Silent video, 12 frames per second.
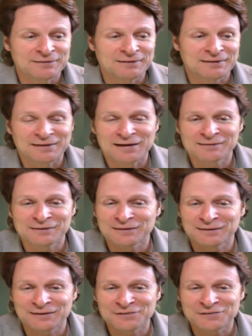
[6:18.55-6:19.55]
and I,
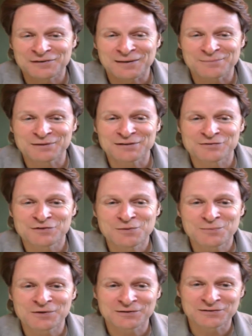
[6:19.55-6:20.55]
like I said, I believe
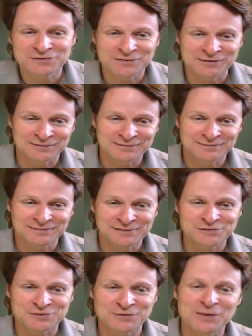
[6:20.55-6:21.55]
humor is a
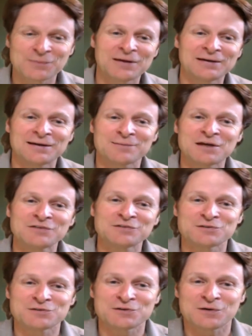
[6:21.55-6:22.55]
is a great way to get a
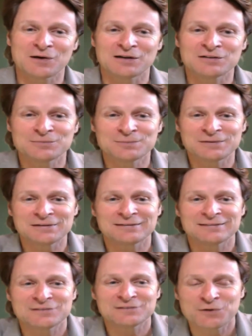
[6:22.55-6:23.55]
message across
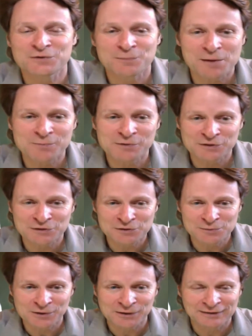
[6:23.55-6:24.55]
because if we remember the
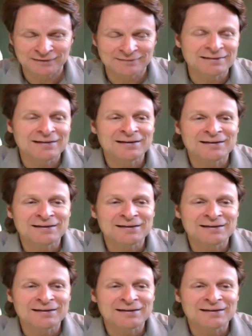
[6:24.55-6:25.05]
humor in it,